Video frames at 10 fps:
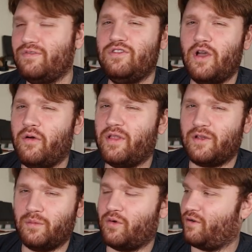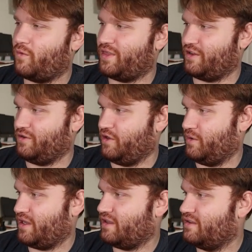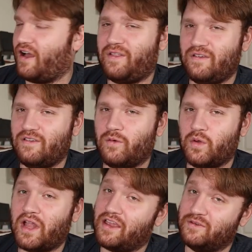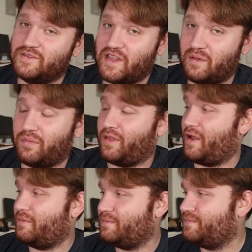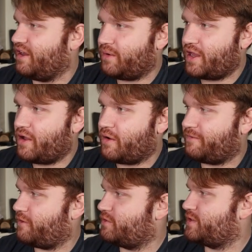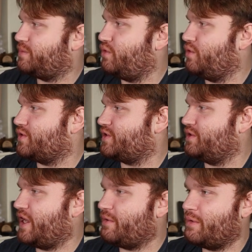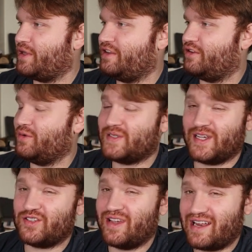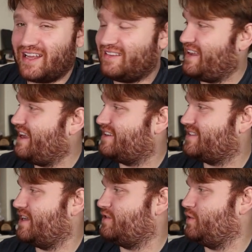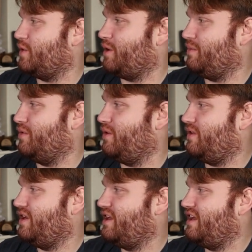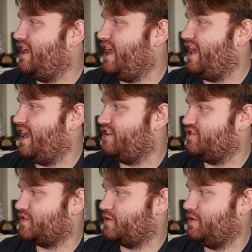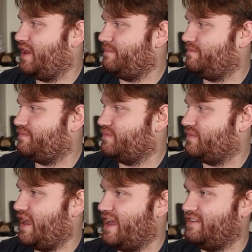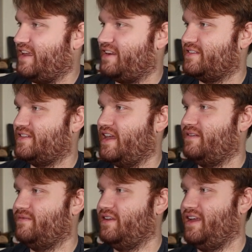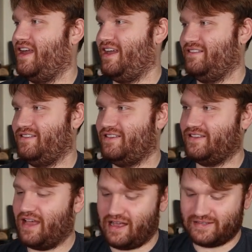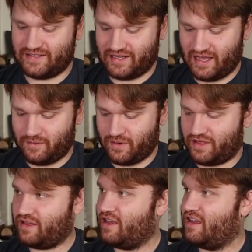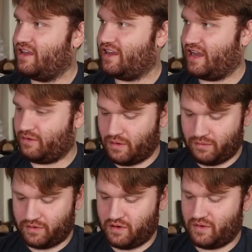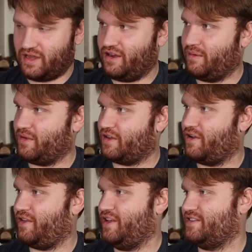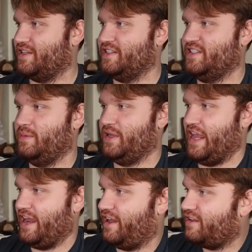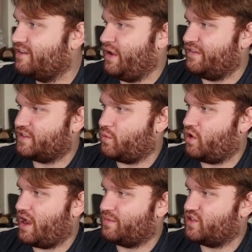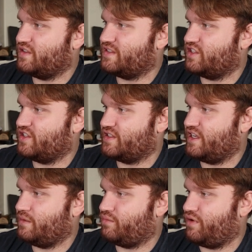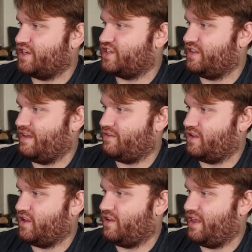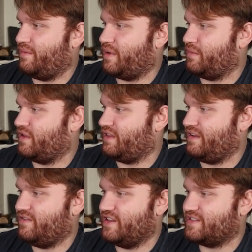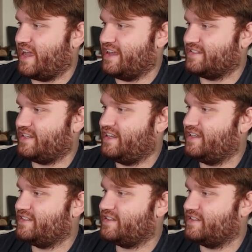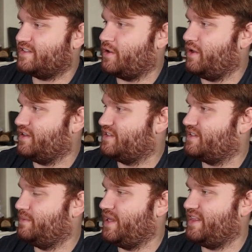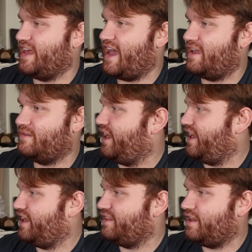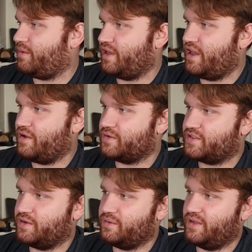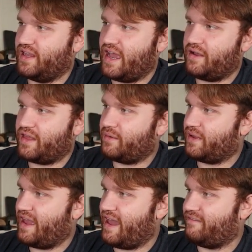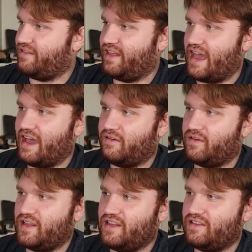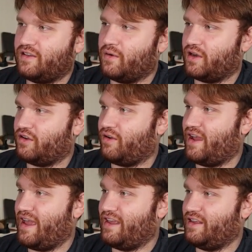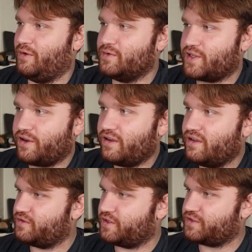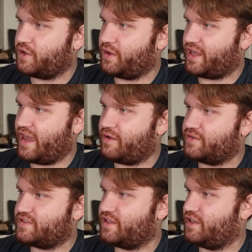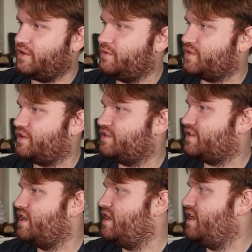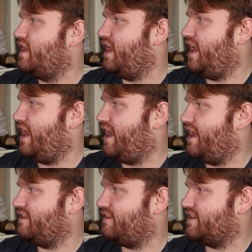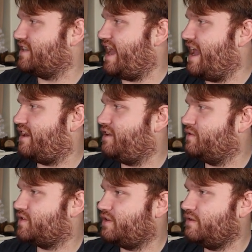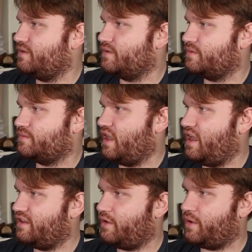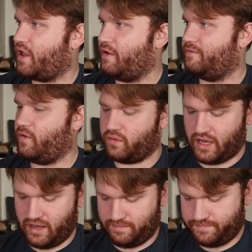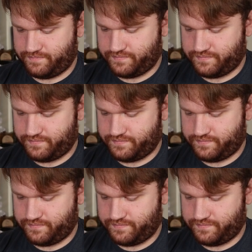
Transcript: know a little more of what they're doing. I'll link to the one I use down below. There we go, our first pool. So now what we need to do is actually add a data set to our pool, and you just do that, add data set, and uh, sticking with kind of what we're doing here, I'm going to call this Zima data. We have some more options such as the compression level and all that, but I'm going to leave this as is. Let's go ahead and submit that. And there we go. So now that we have that, we need to go ahead and create a user. So let's go accounts, users, and let's add a user. And here we go. Full name.